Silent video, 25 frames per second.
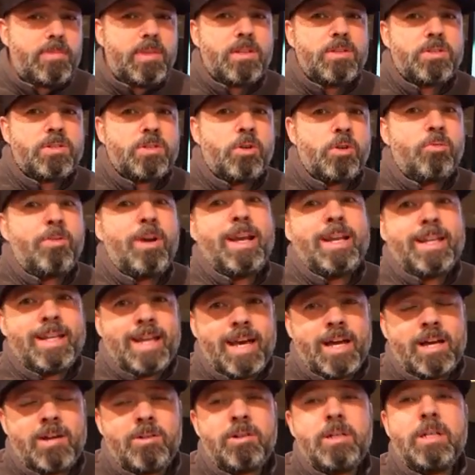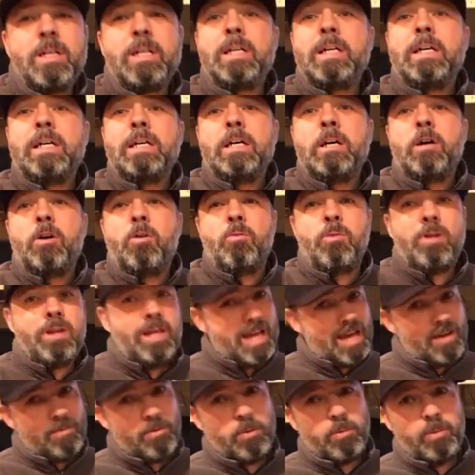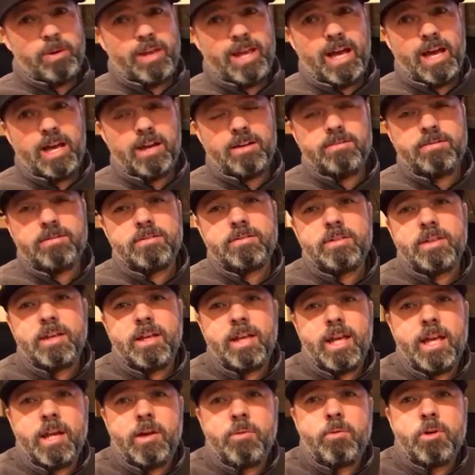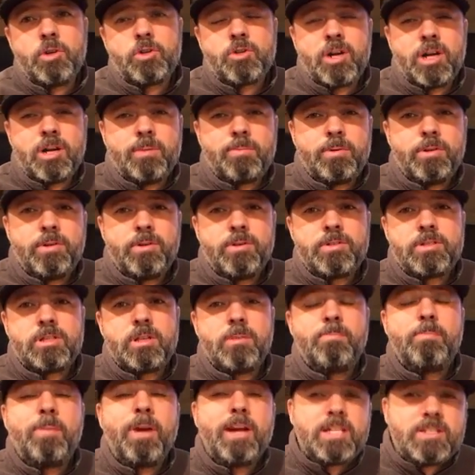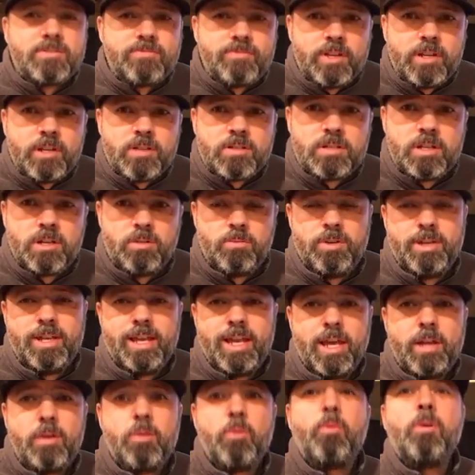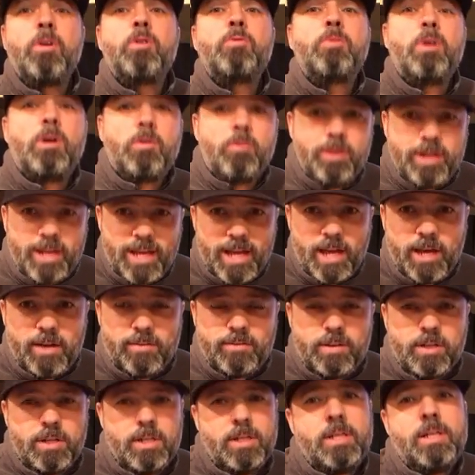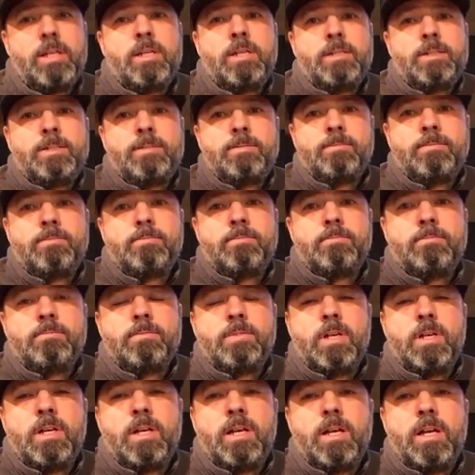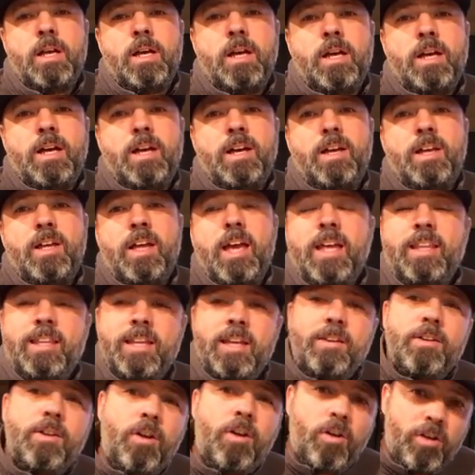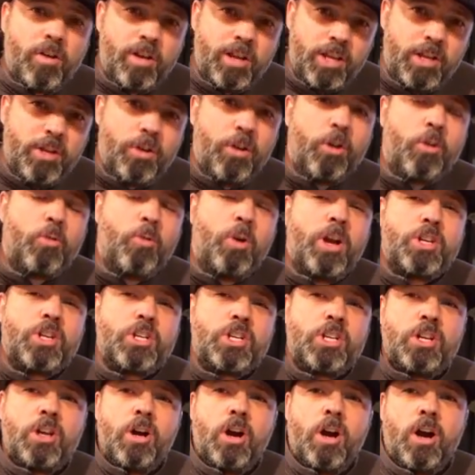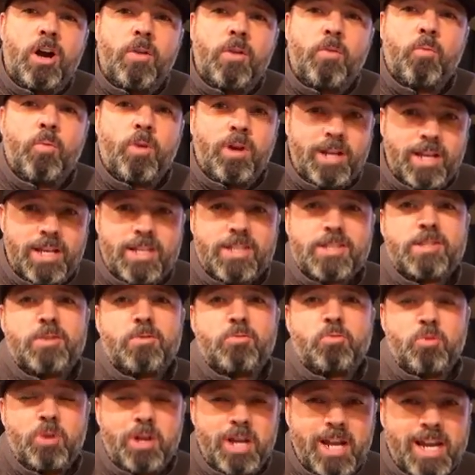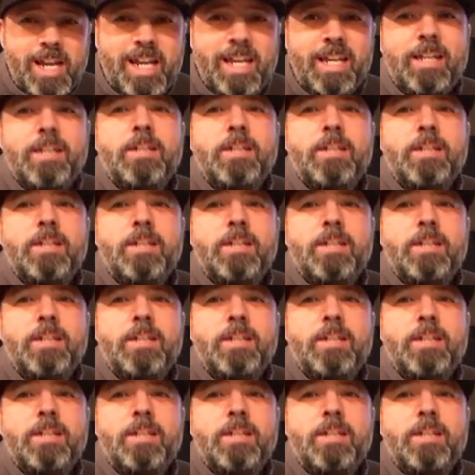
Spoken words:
So right now, we have what we have, and we're trying to produce the best videos that we can with what we have. And then Ernie, your question on what is the rig?